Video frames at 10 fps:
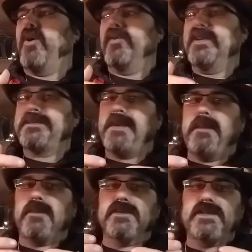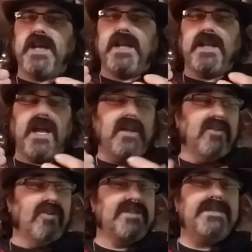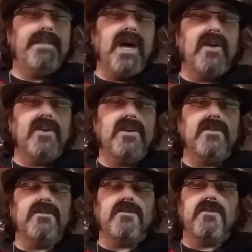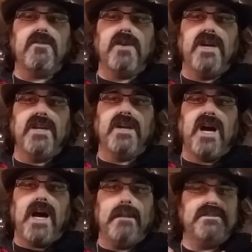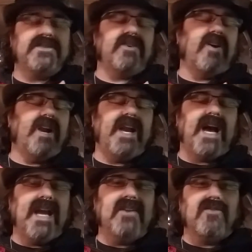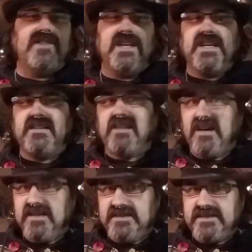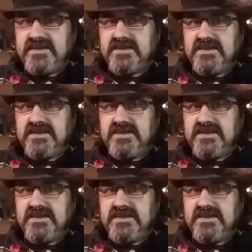these people saying that it looks better when, I'm sorry, I don't think it does.